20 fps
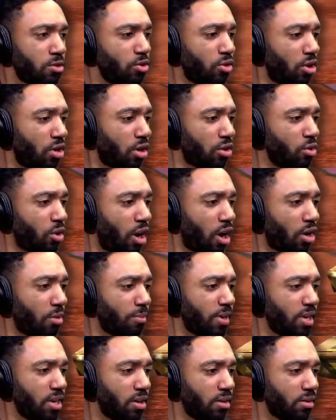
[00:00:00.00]
know, you heard
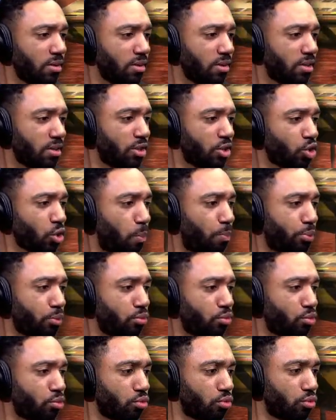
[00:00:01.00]
me. Get your
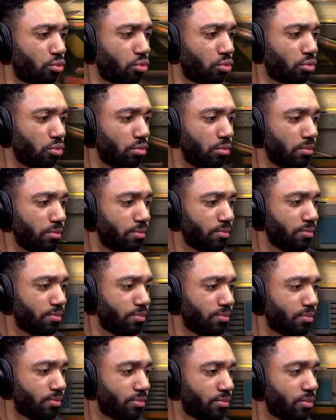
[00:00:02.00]
brother.
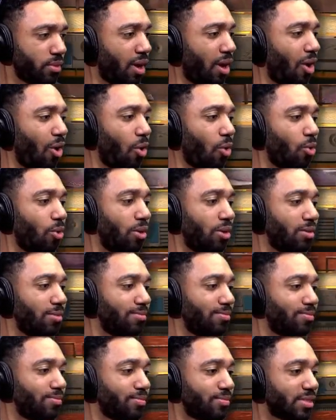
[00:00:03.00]
No.
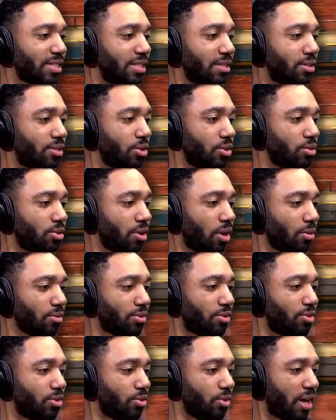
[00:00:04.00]
Dude,
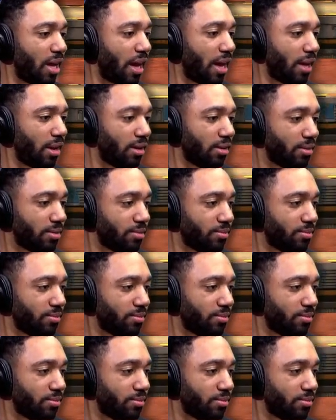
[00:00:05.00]
don't do that.